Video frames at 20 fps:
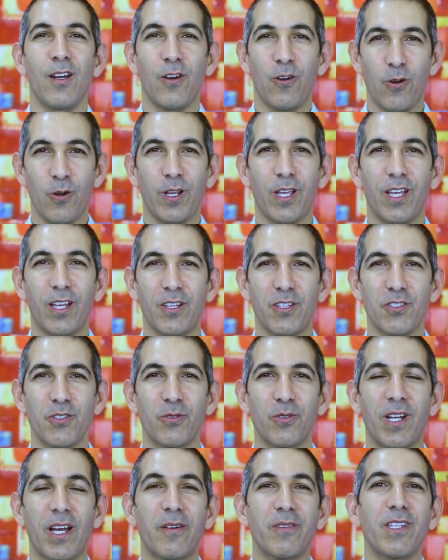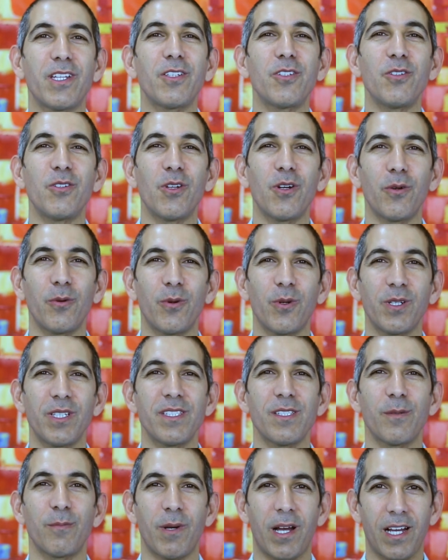Okay, so now that you know what is
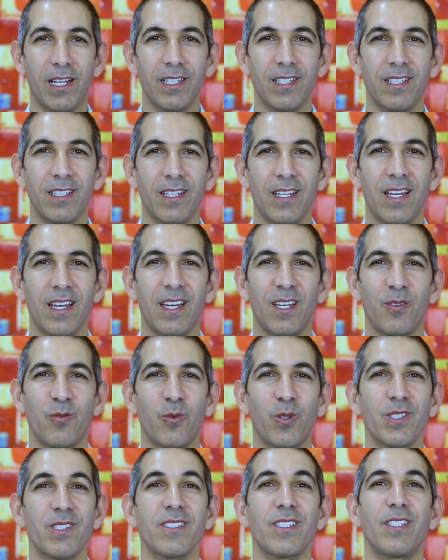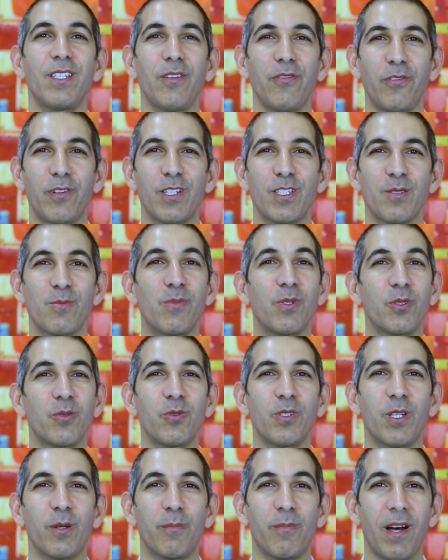a bug and what's the difference
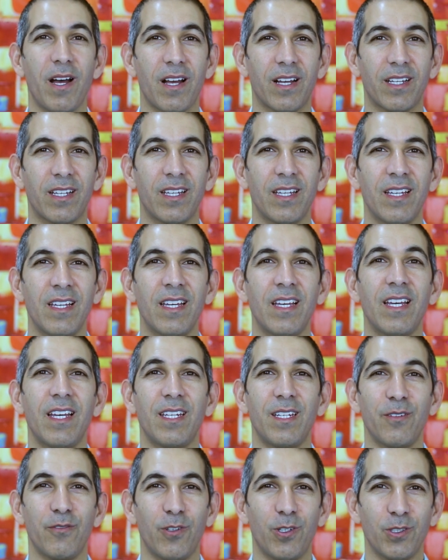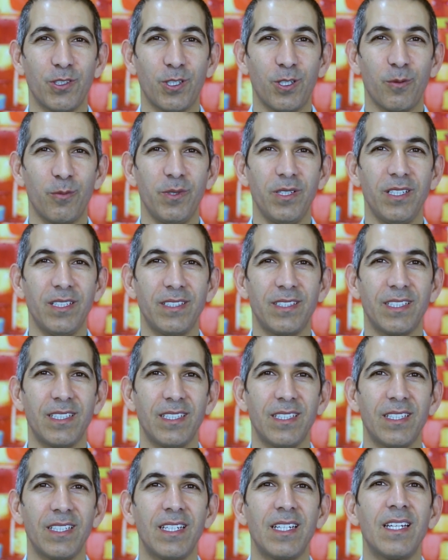between a bug and a
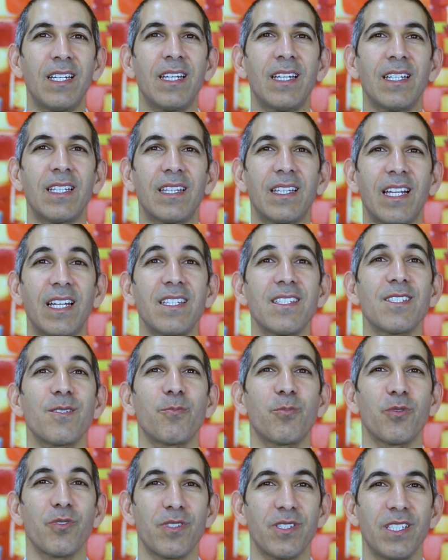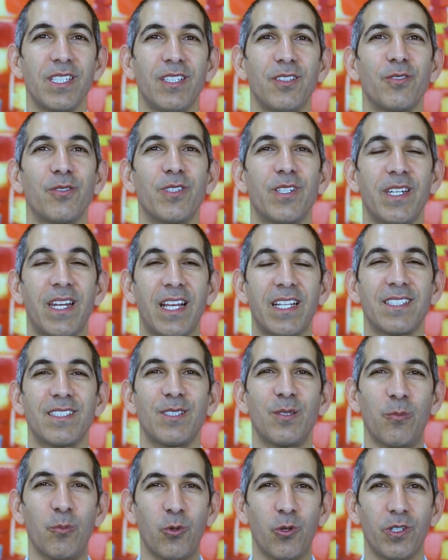vulnerability, let's proceed to the next
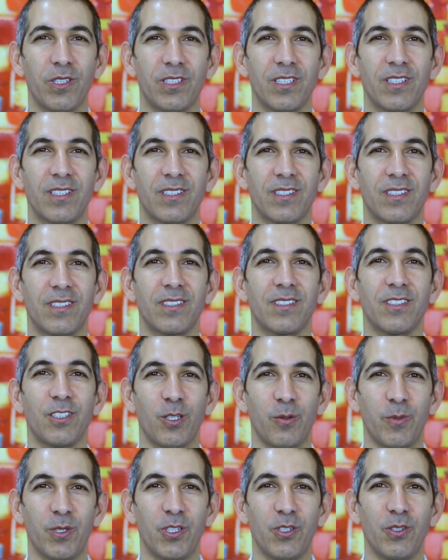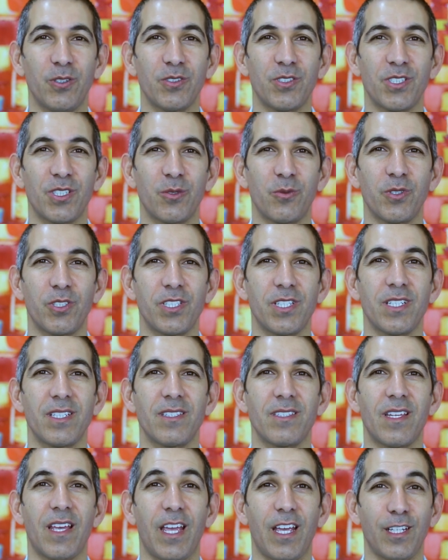important terminology, which
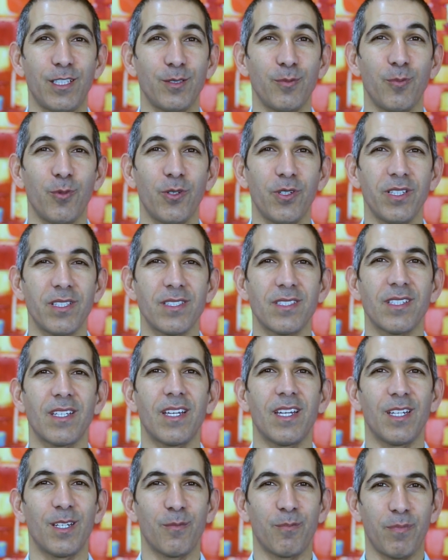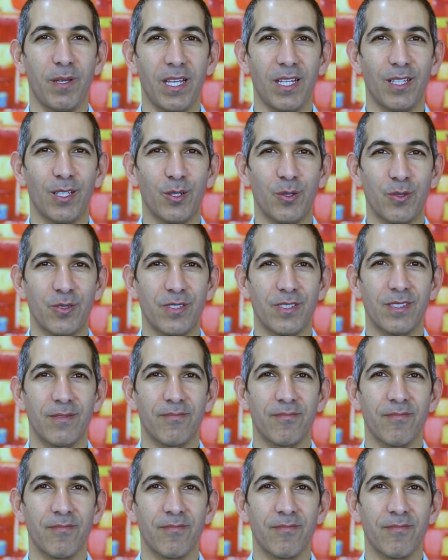is exploits and payloads.